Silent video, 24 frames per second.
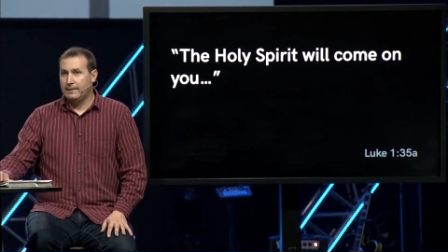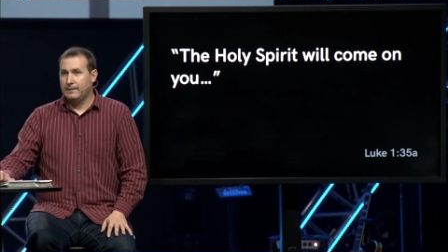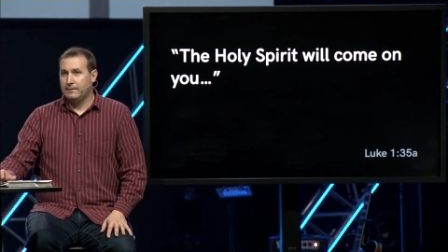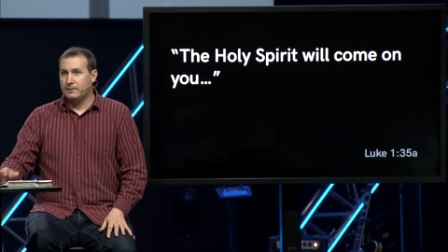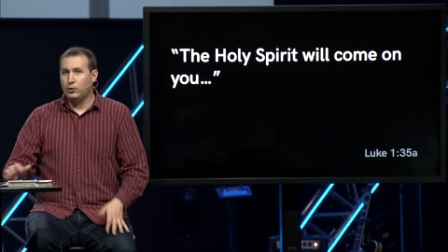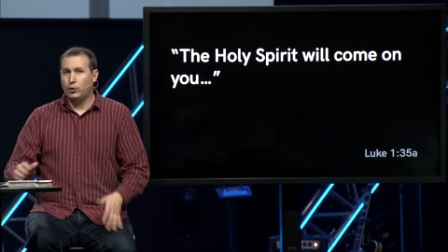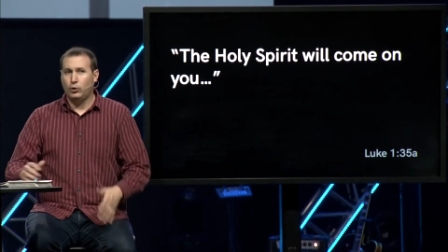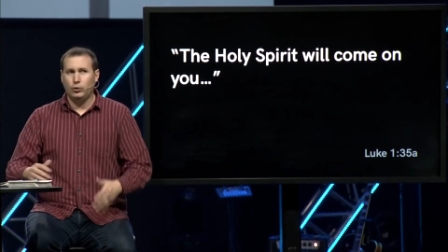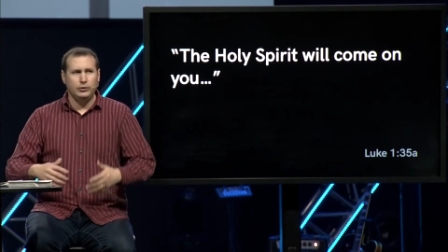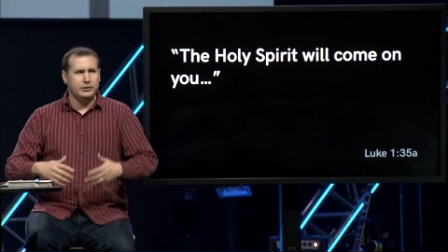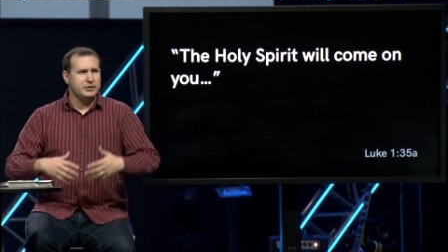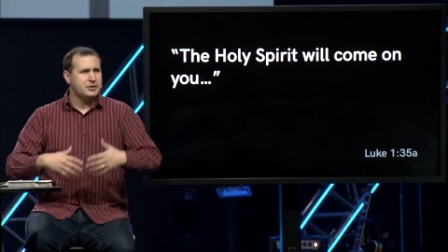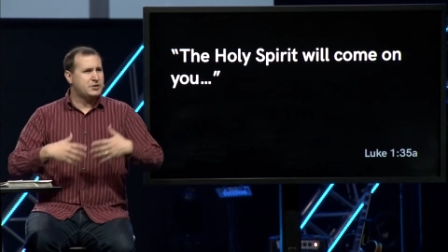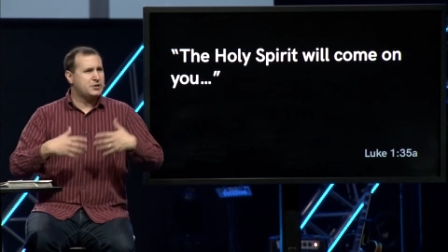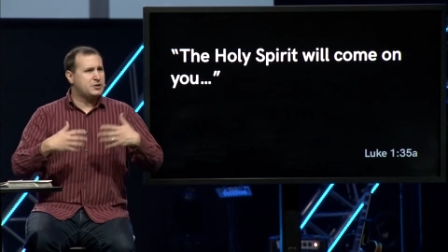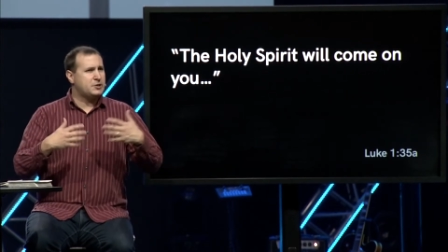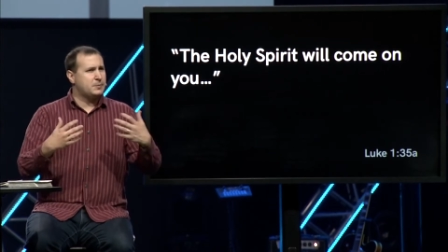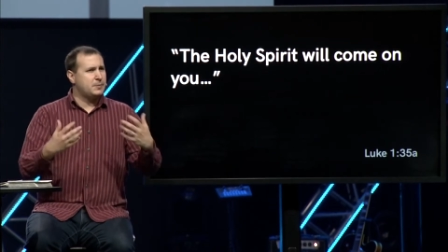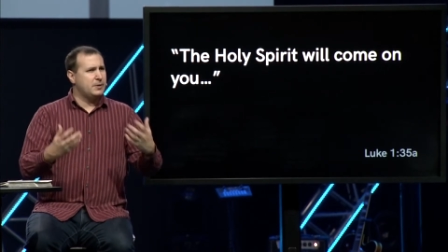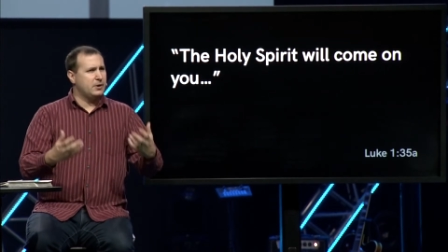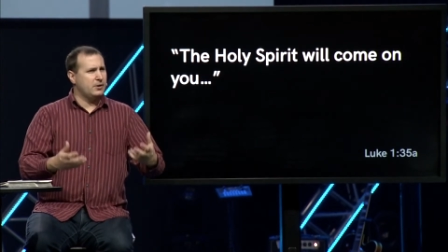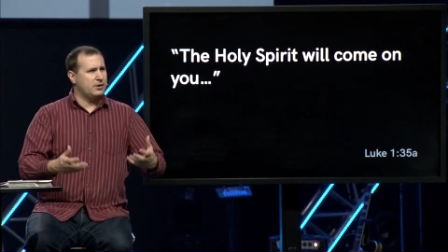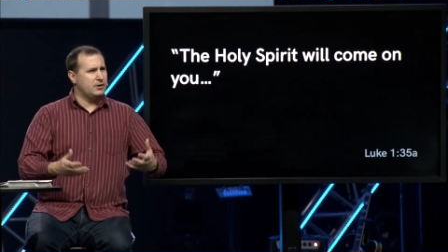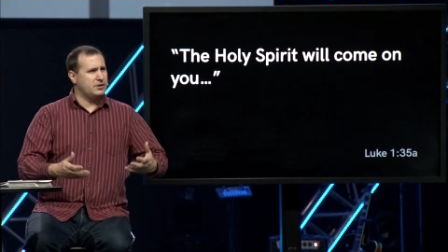The Holy
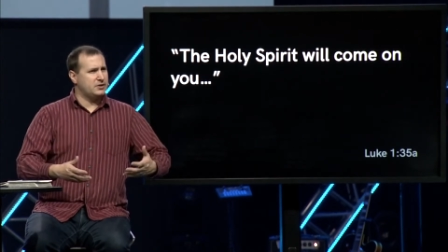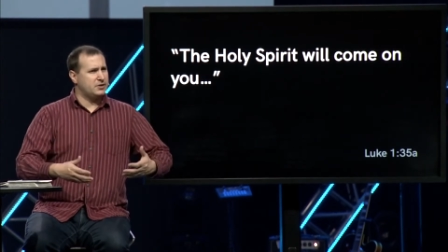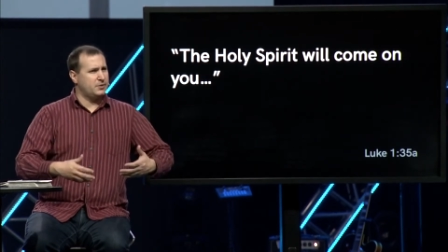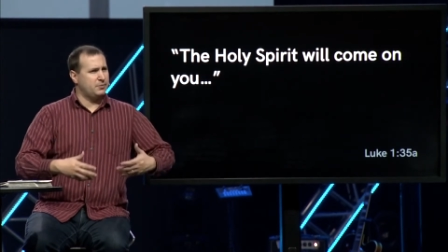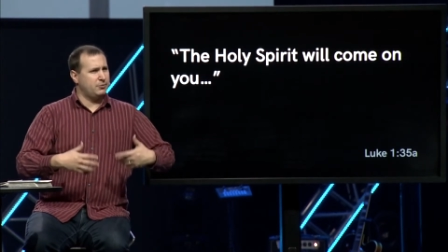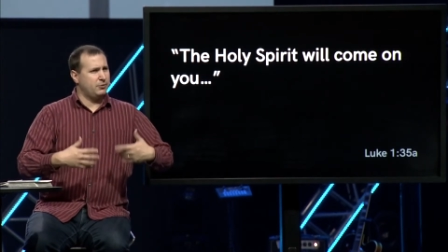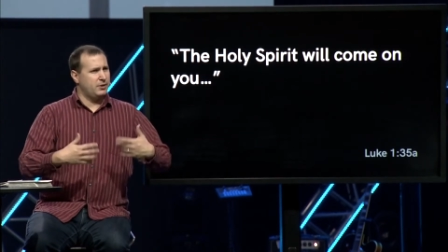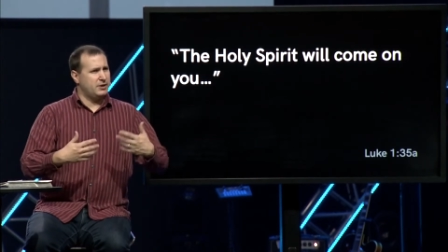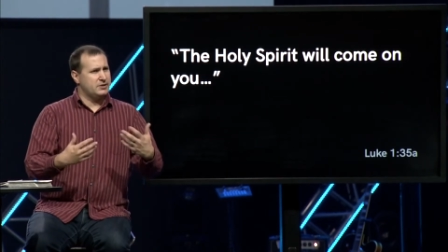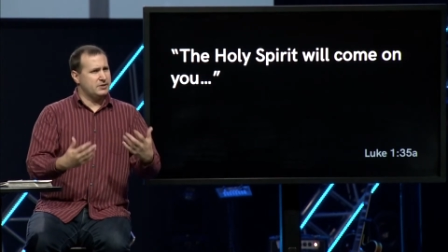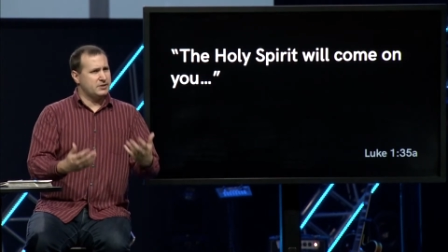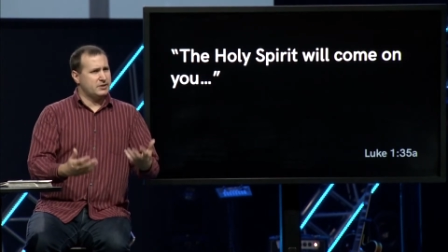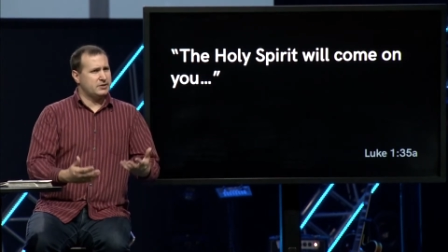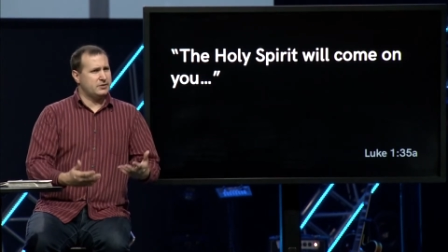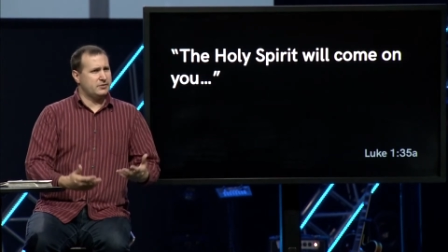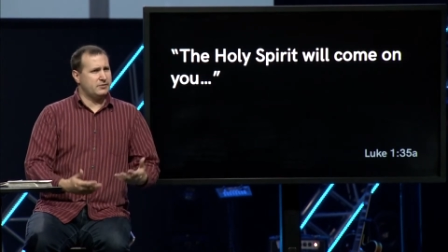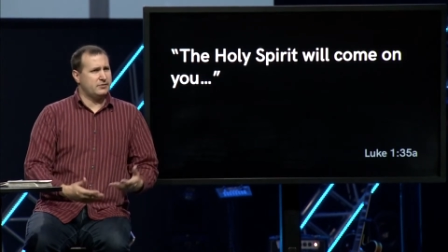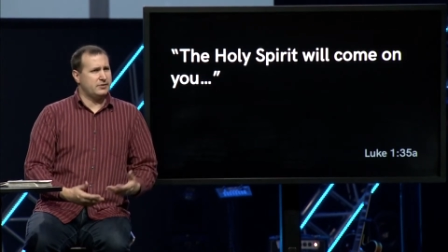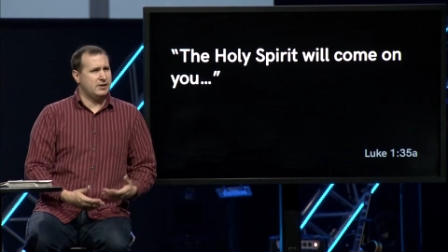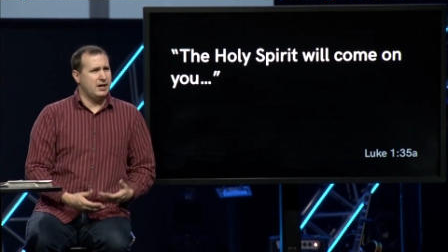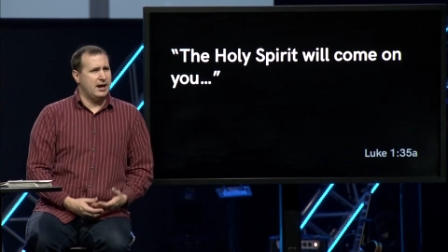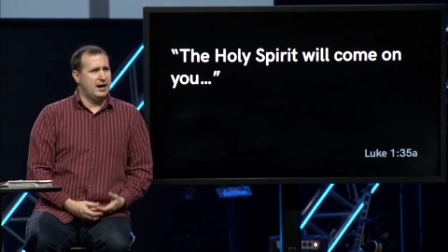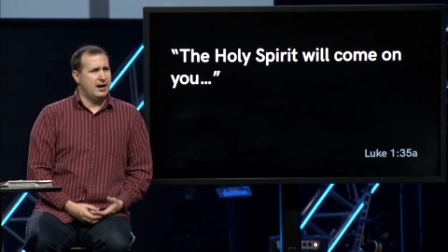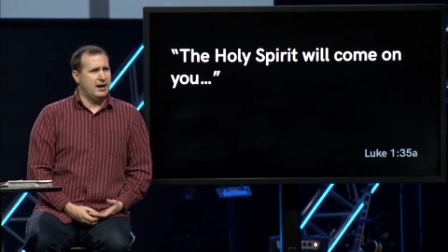Spirit is the presence
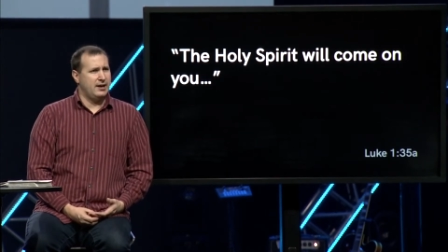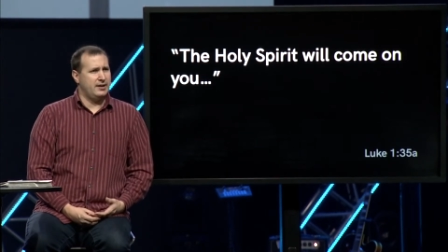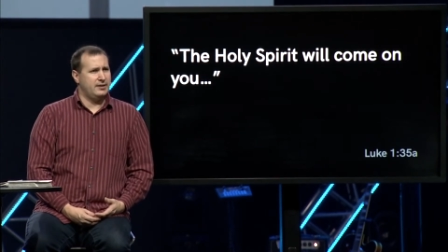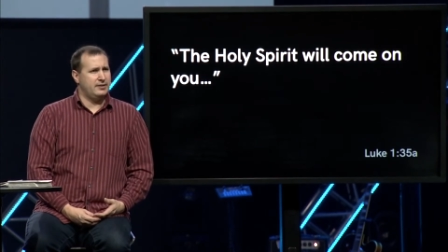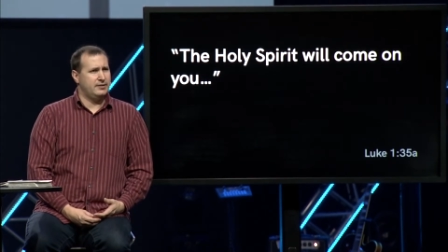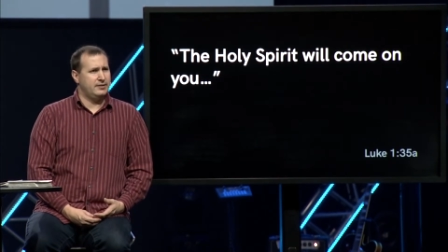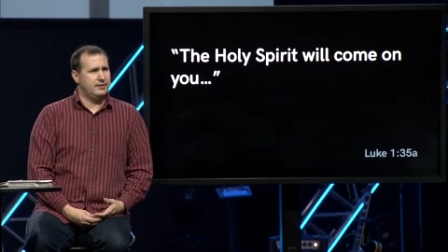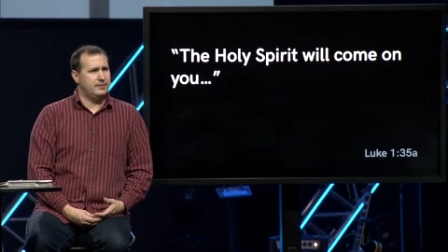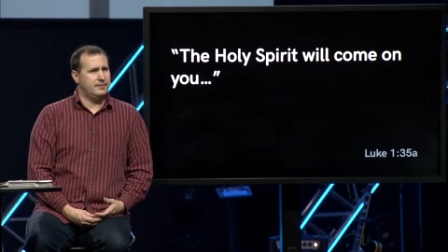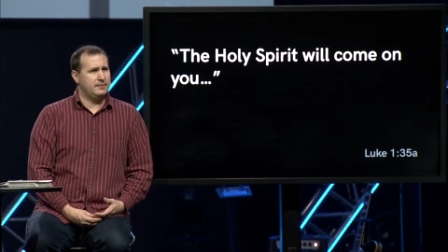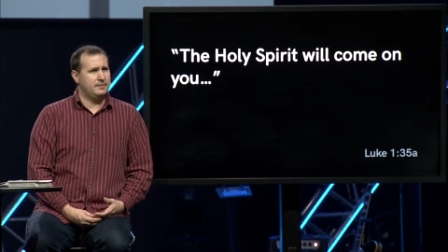of God,